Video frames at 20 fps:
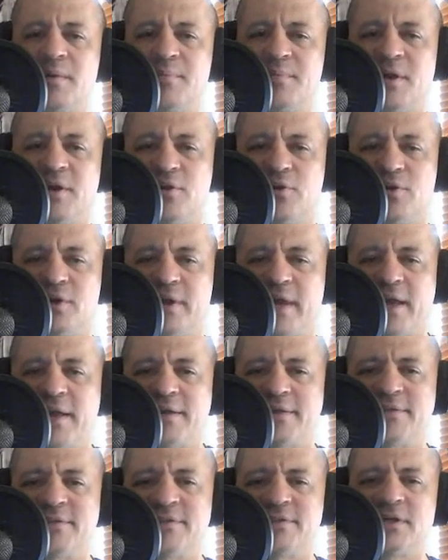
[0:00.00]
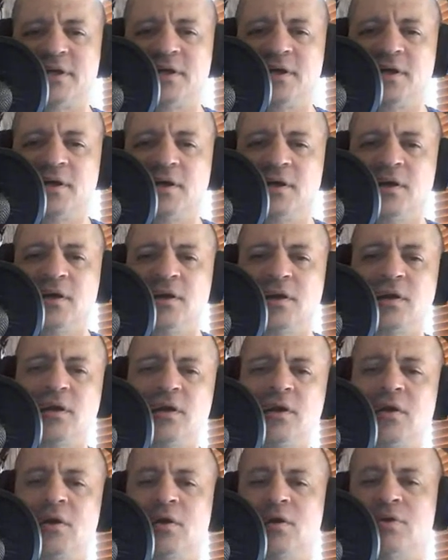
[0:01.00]
Killer Cakes.
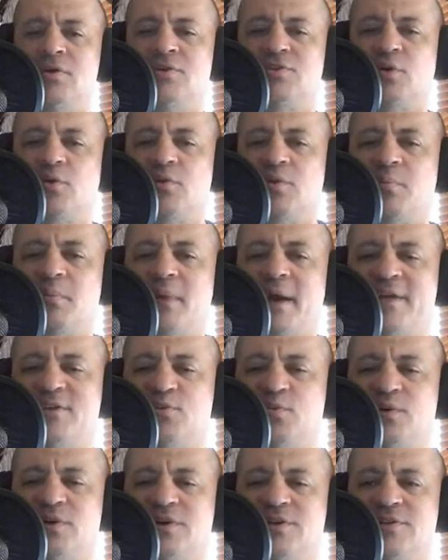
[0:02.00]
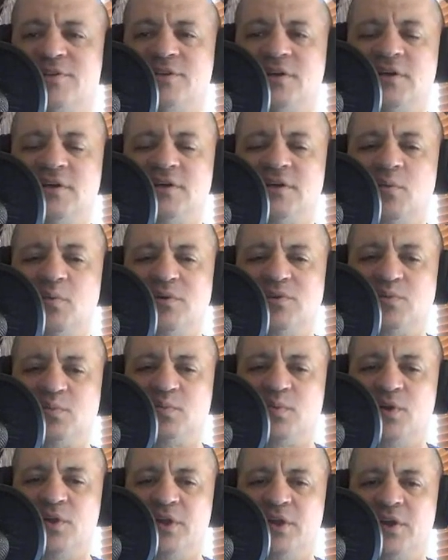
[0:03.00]
So the match was
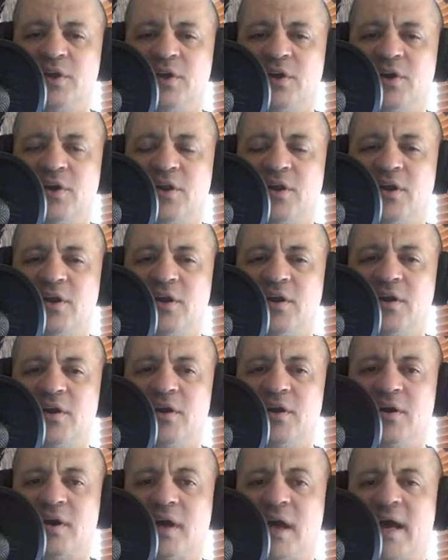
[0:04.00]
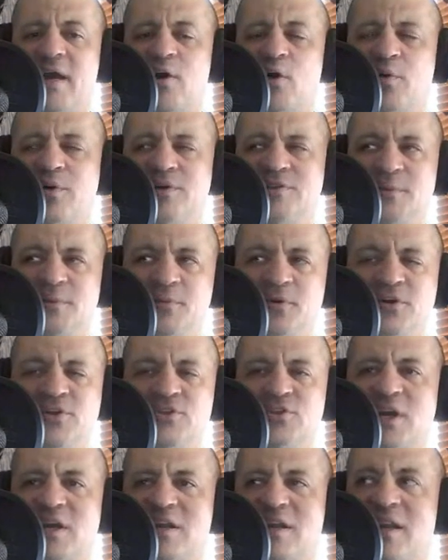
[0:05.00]
really good. I always
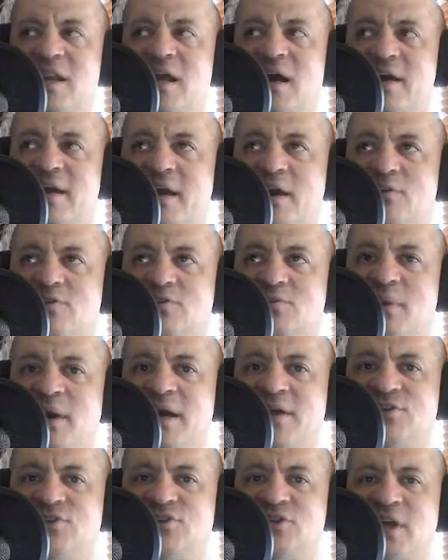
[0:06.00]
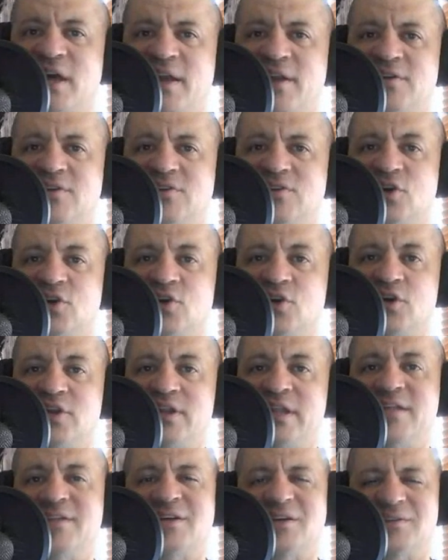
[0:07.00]
appreciate a knockouts match that is good,
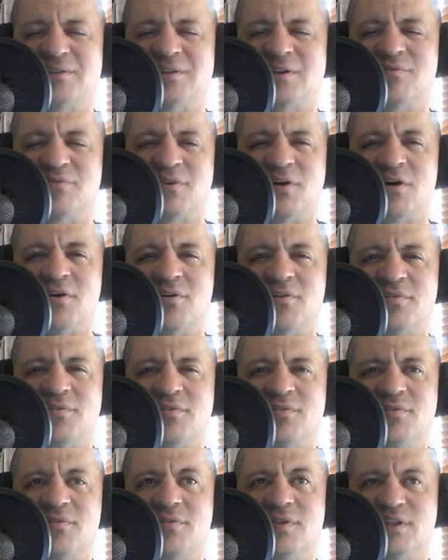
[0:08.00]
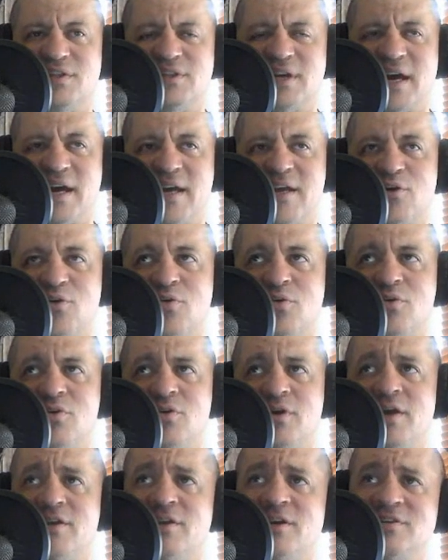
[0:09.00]
that doesn't involve the title
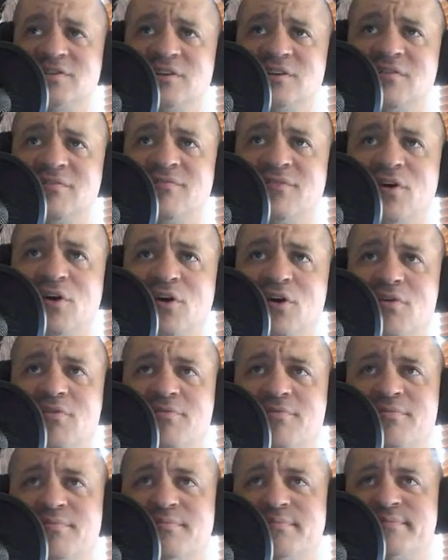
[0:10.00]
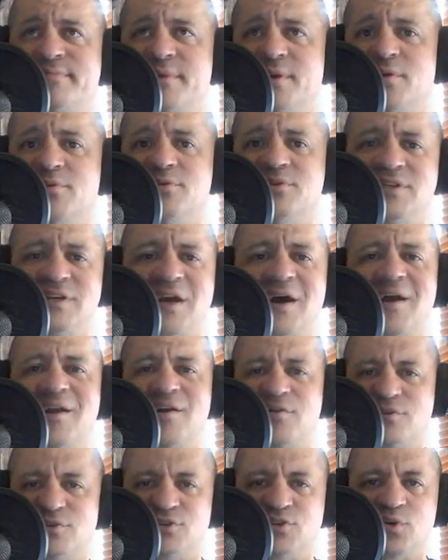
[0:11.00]
and doesn't involve, you know,
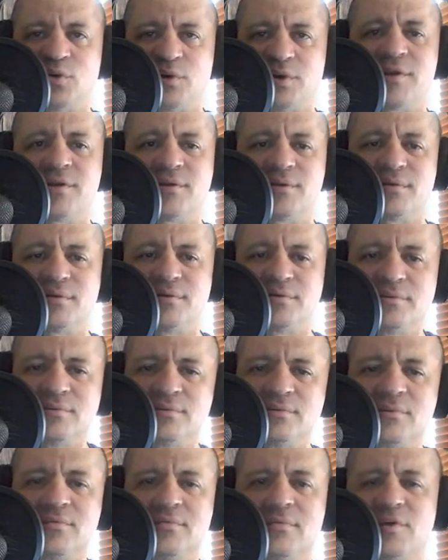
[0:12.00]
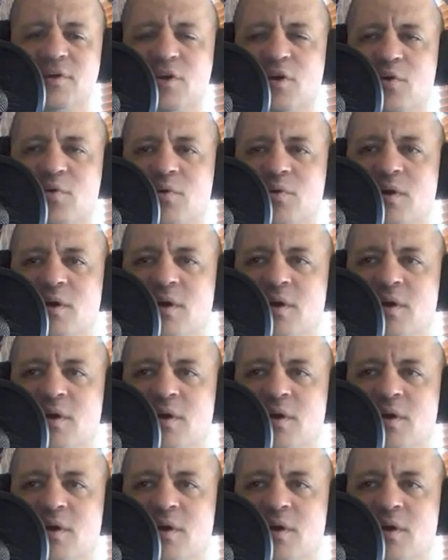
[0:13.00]
Deonna or Jordynne, you know.